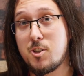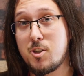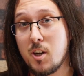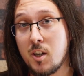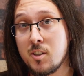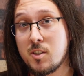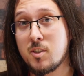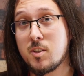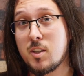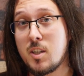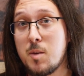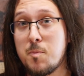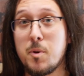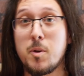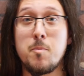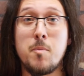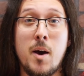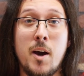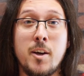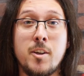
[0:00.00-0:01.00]
Just
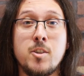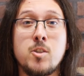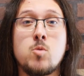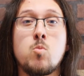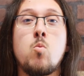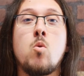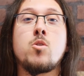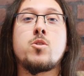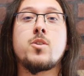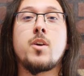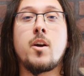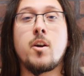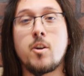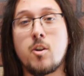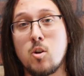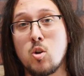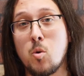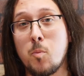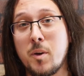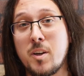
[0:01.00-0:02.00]
keep in mind what
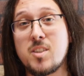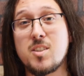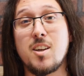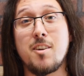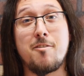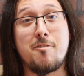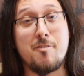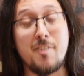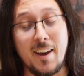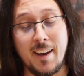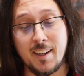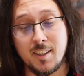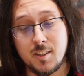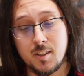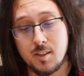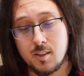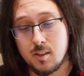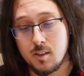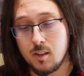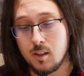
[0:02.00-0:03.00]
ergonomics
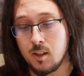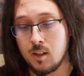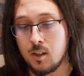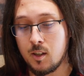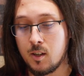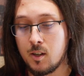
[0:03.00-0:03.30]
affects,